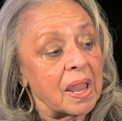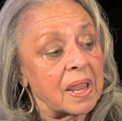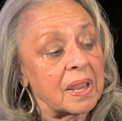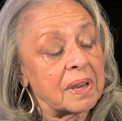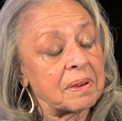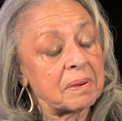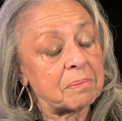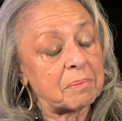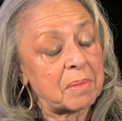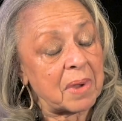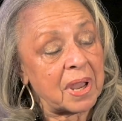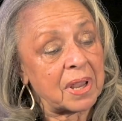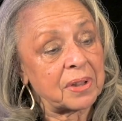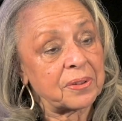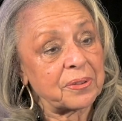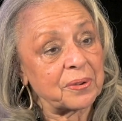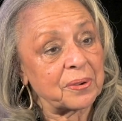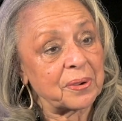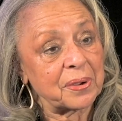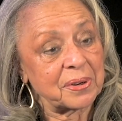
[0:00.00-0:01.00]
And my
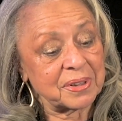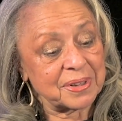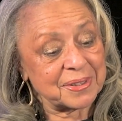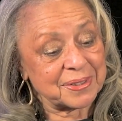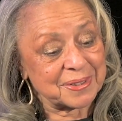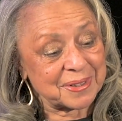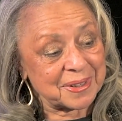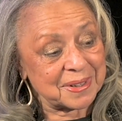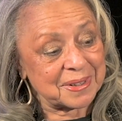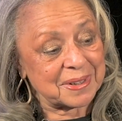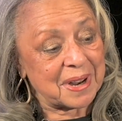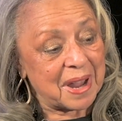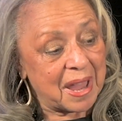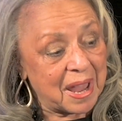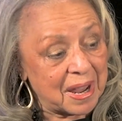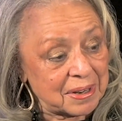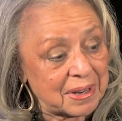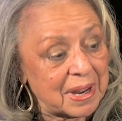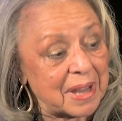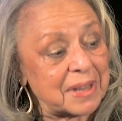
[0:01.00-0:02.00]
thought is that
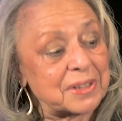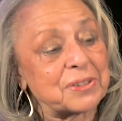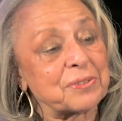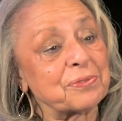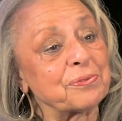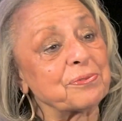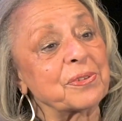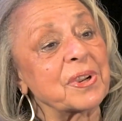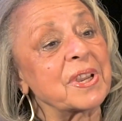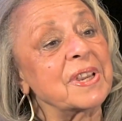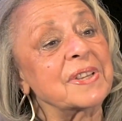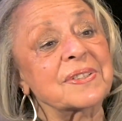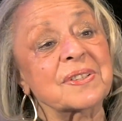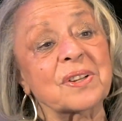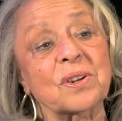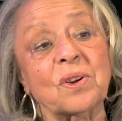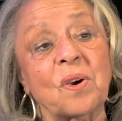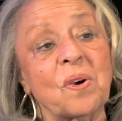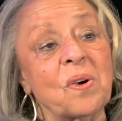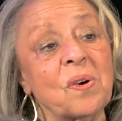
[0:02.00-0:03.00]
I like to phrase
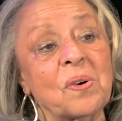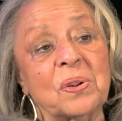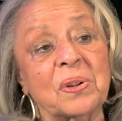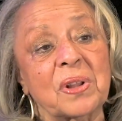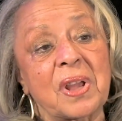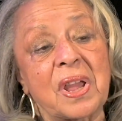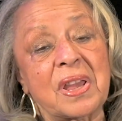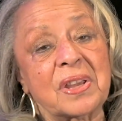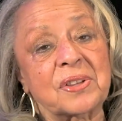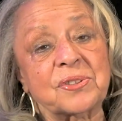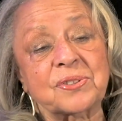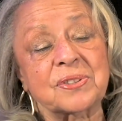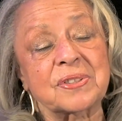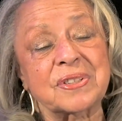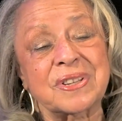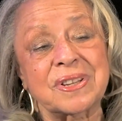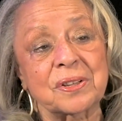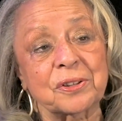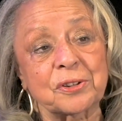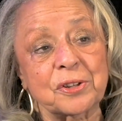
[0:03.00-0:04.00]
it all as
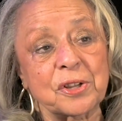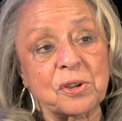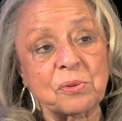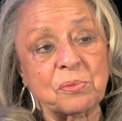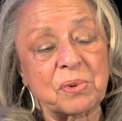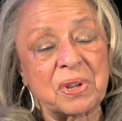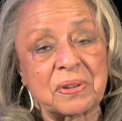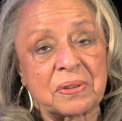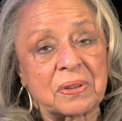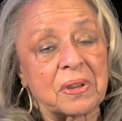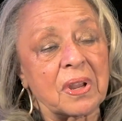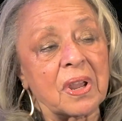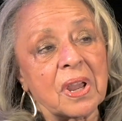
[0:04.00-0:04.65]
dealing with